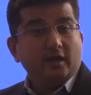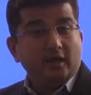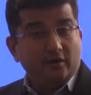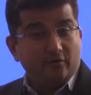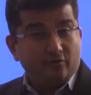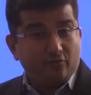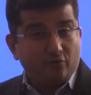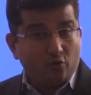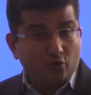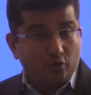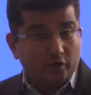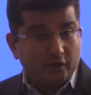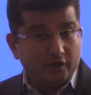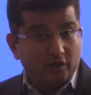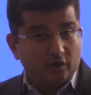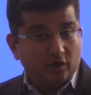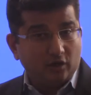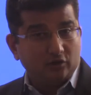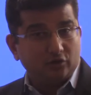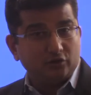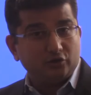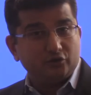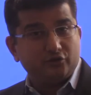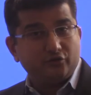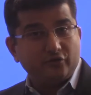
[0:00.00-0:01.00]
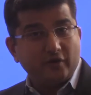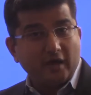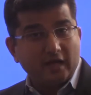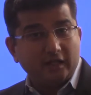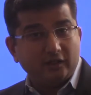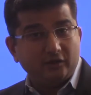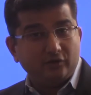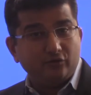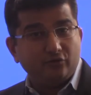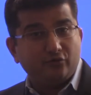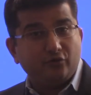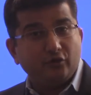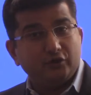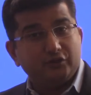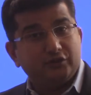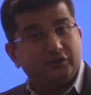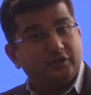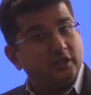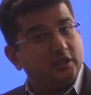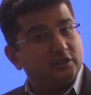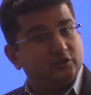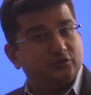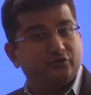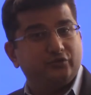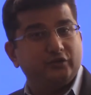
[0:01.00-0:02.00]
a $40 value for
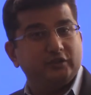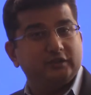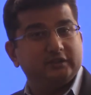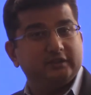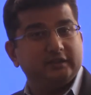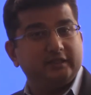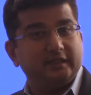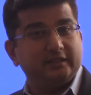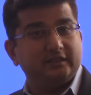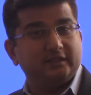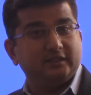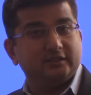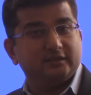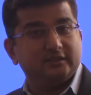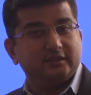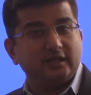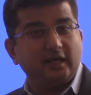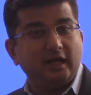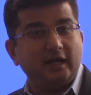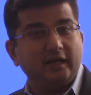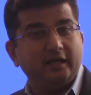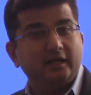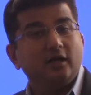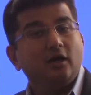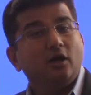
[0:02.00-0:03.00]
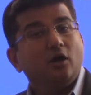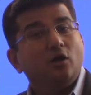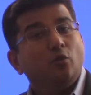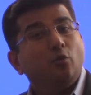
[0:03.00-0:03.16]
just visiting the site,